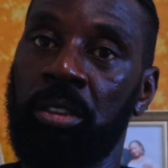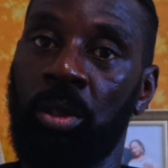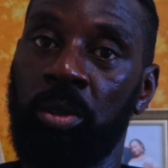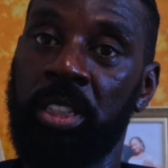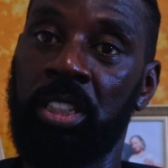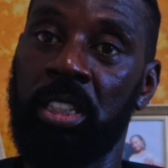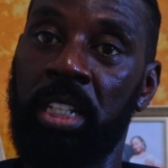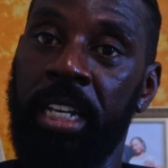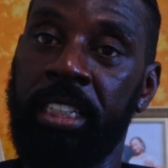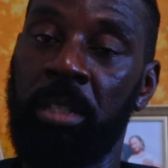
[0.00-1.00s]
So this is
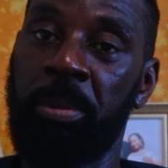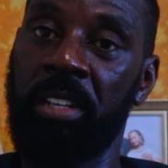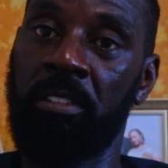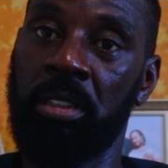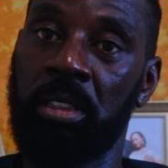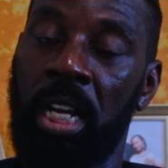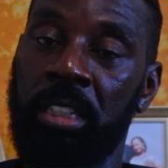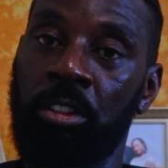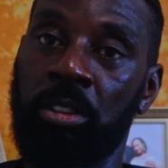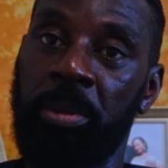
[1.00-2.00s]
an A D period
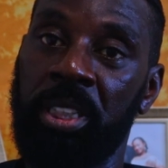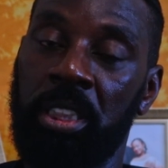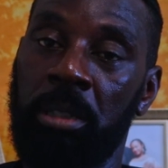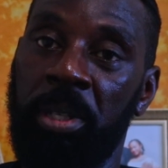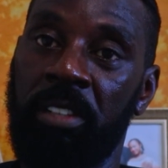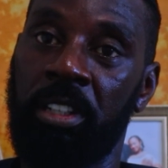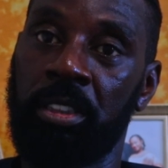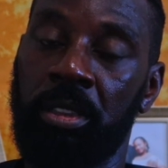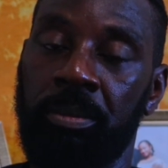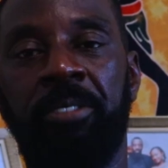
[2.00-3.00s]
and not a B C
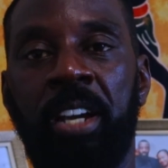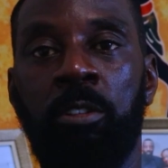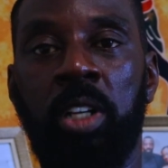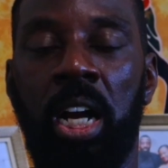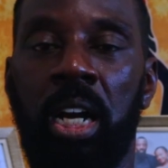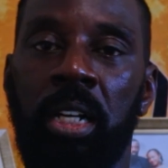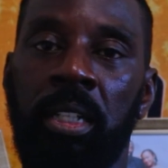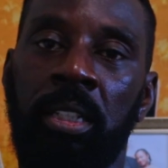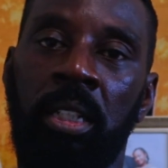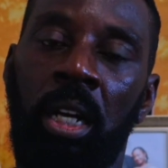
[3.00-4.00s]
period. Pharaoh
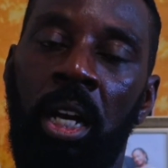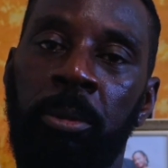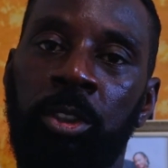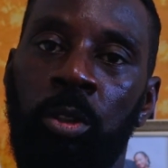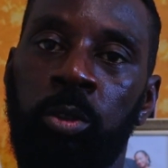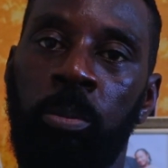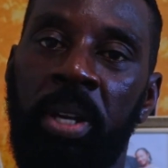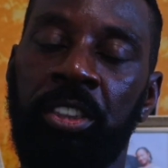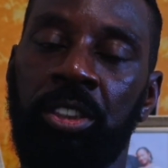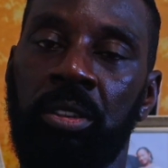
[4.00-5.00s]
Ka um, is also
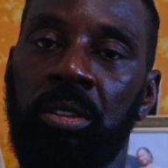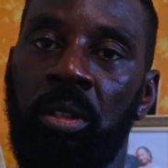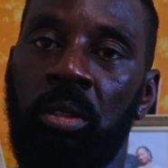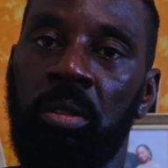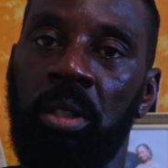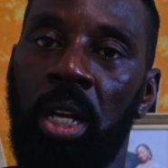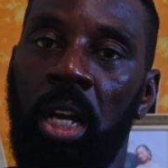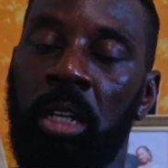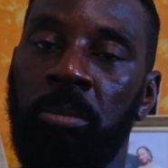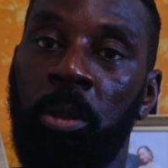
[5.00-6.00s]
mentioned on
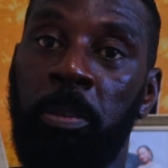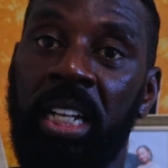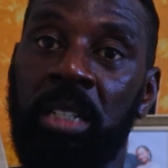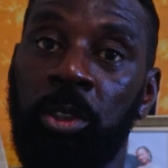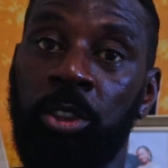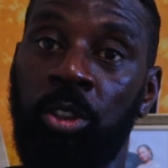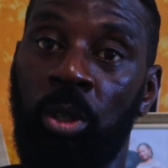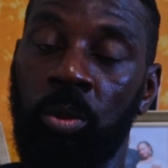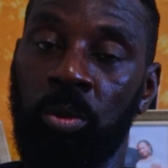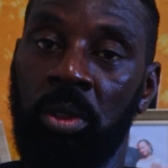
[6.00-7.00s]
um, a Palermo
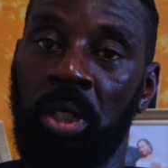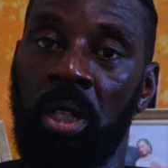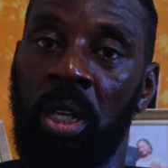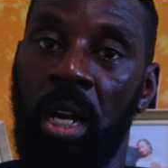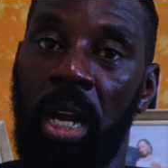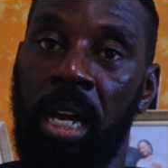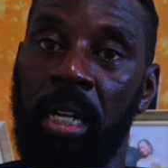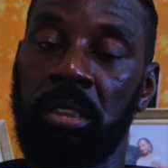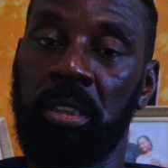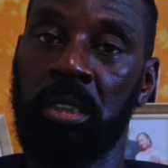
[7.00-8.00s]
stone
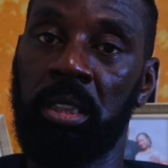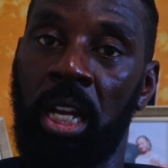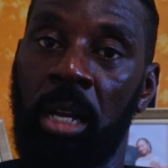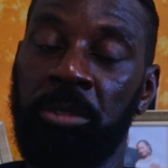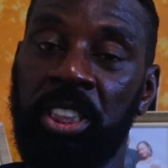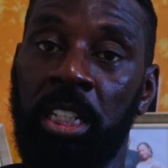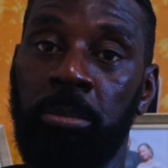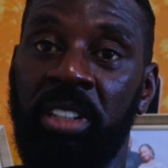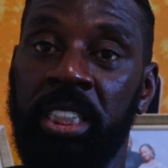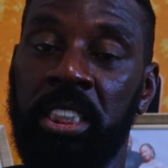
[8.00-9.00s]
as um,
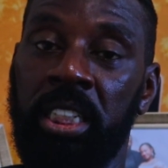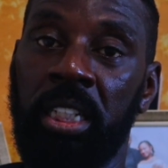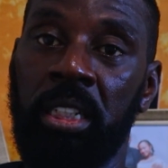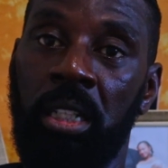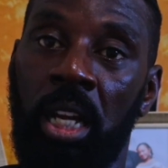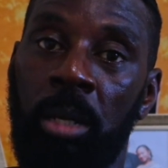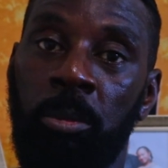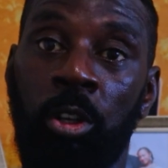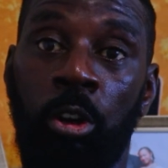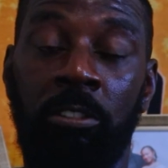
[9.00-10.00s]
celebrating
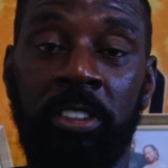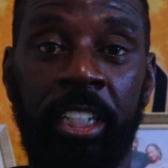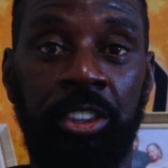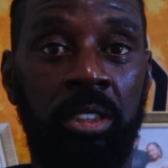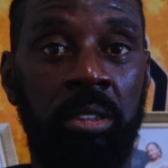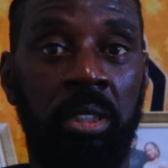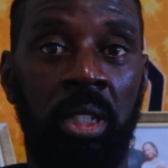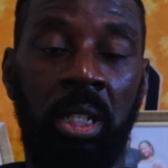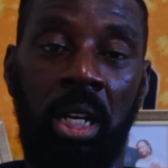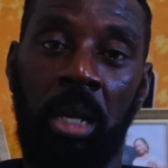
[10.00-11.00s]
um, a coronation.
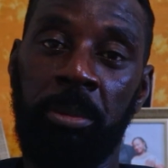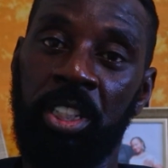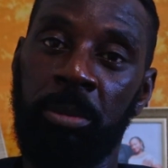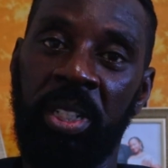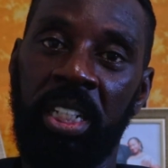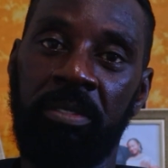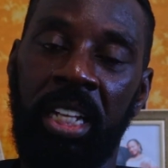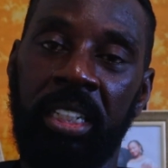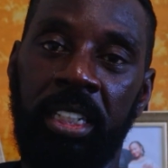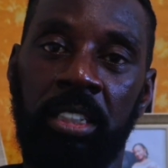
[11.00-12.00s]
Um, it is believed
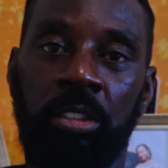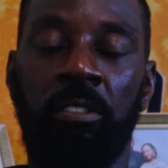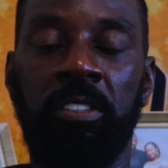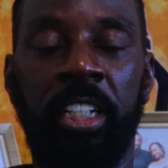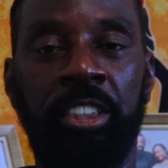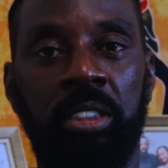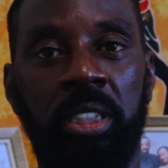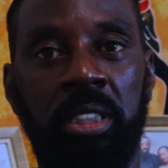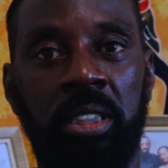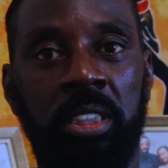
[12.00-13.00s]
that this
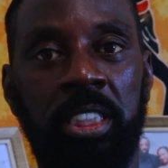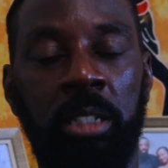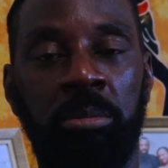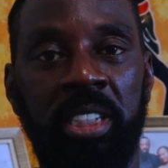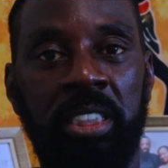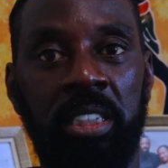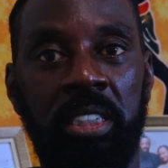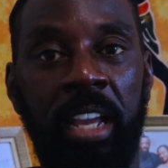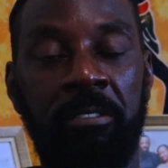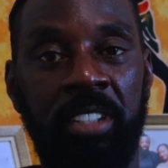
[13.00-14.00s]
coronation is
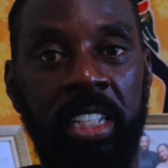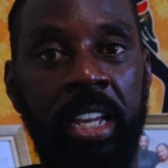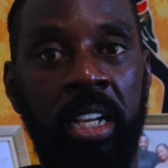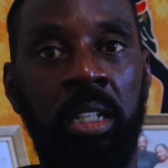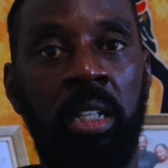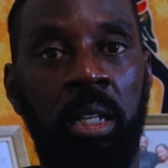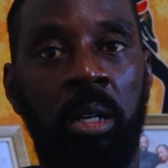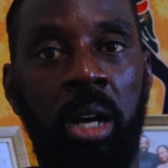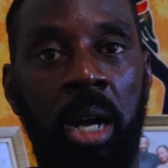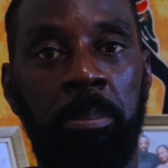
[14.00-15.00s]
celebrated every year
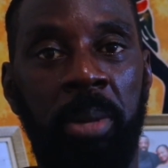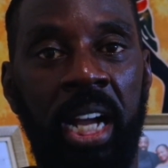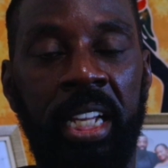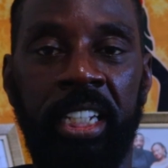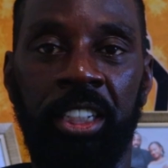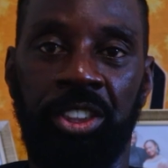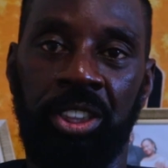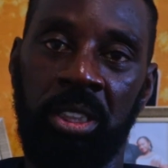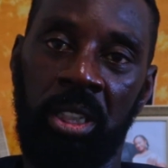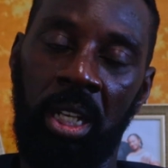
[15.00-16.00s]
um, by
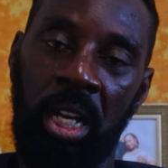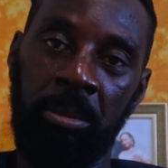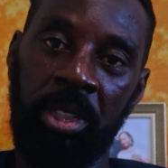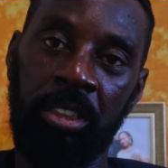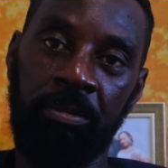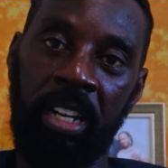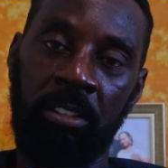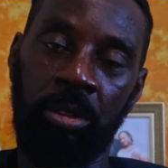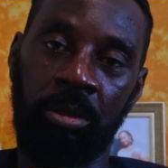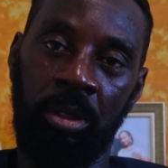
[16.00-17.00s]
each, um, each
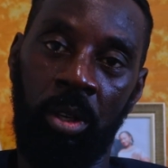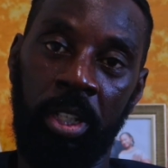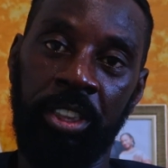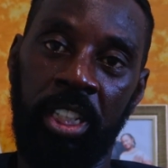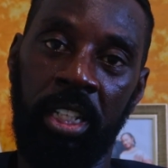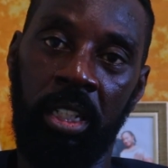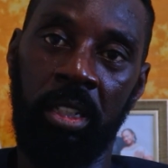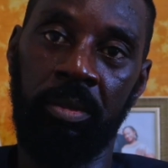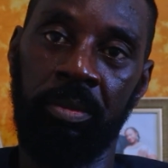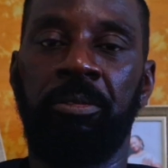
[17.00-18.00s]
pharaoh or each king.
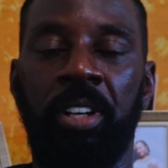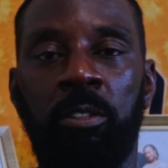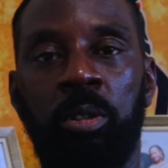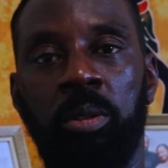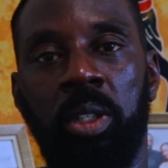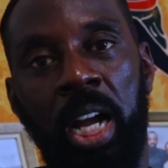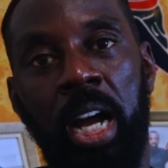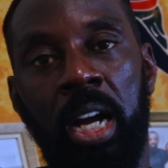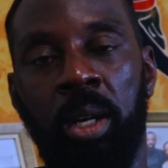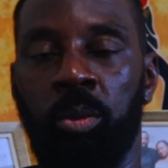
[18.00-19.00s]
Pharaoh
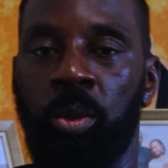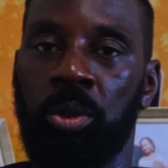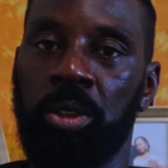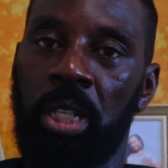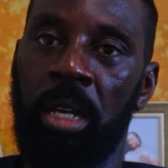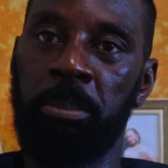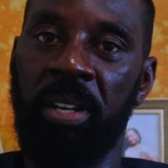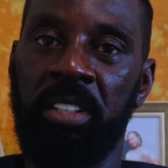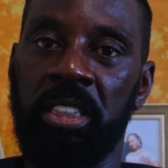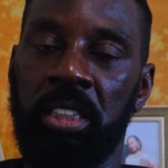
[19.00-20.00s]
Ka was um,
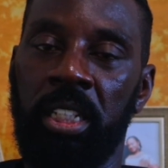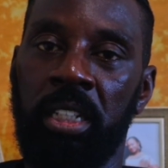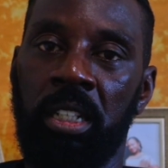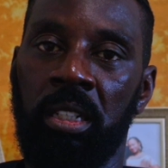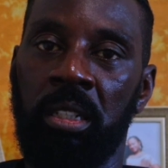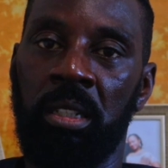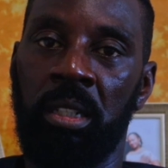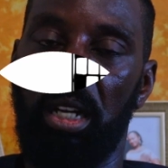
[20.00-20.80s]
buried in a,